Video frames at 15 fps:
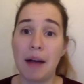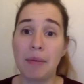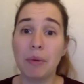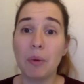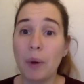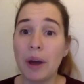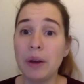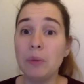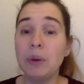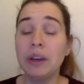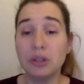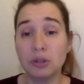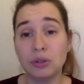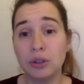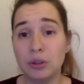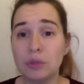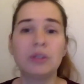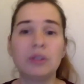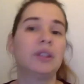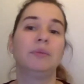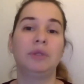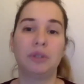When we
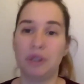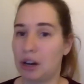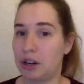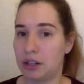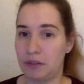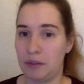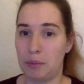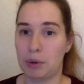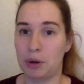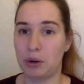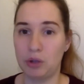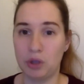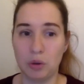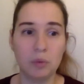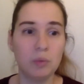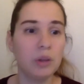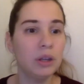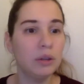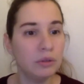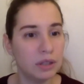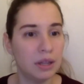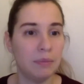introduce them to a narrative approach, when we
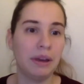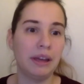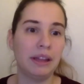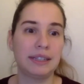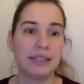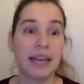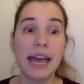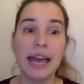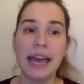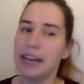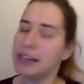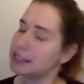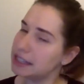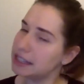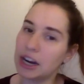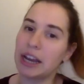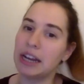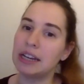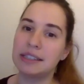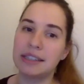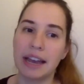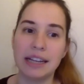use the myths, is
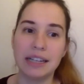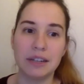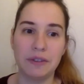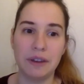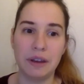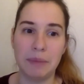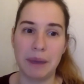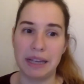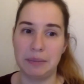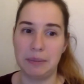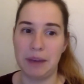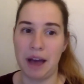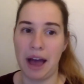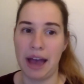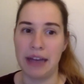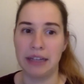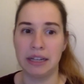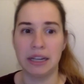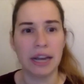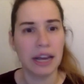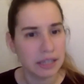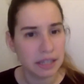any scientific base behind it?
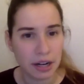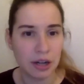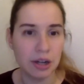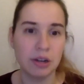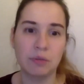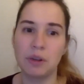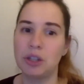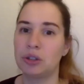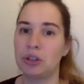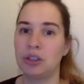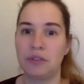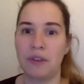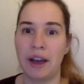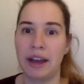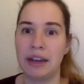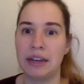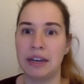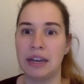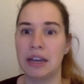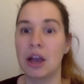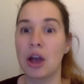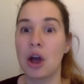Is there any research
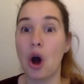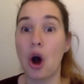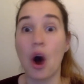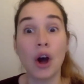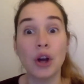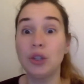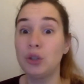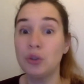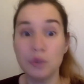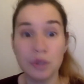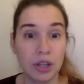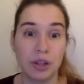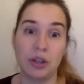finding on using